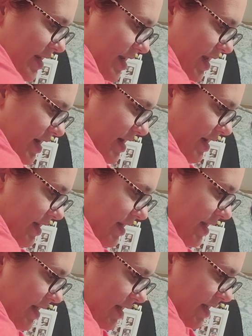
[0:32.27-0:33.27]
nine,
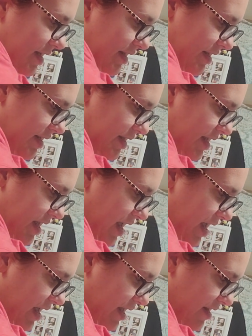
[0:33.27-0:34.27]

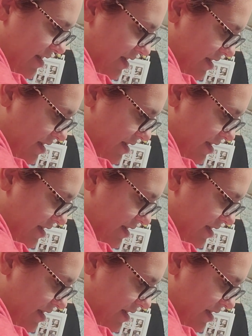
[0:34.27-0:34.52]
ten.